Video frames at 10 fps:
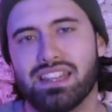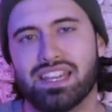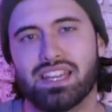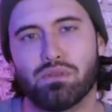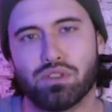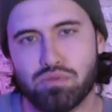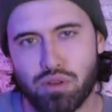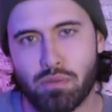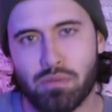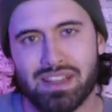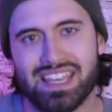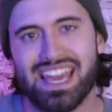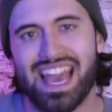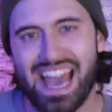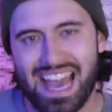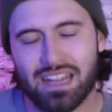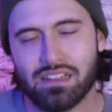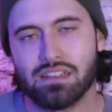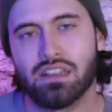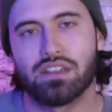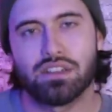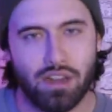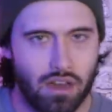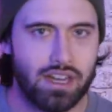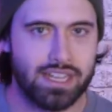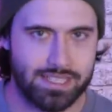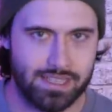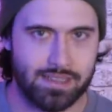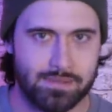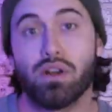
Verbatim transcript: that it was probably Al-Qaeda.